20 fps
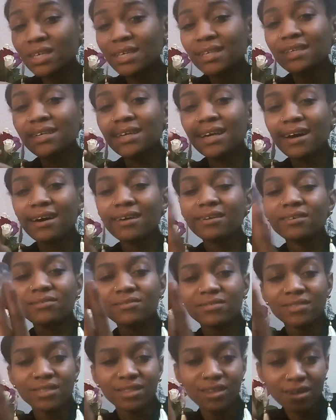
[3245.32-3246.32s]
any kind of
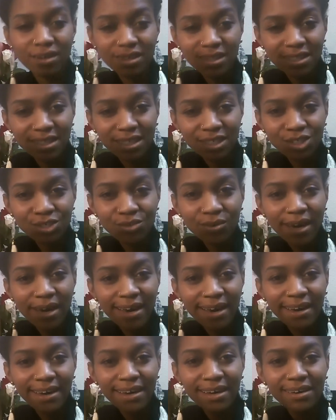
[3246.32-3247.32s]
thoughts that you
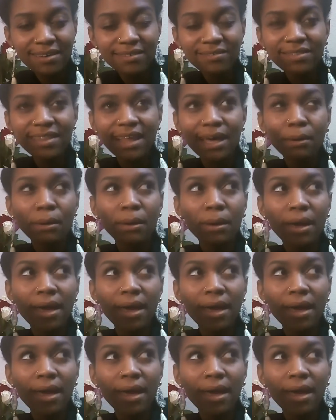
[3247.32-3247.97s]
have that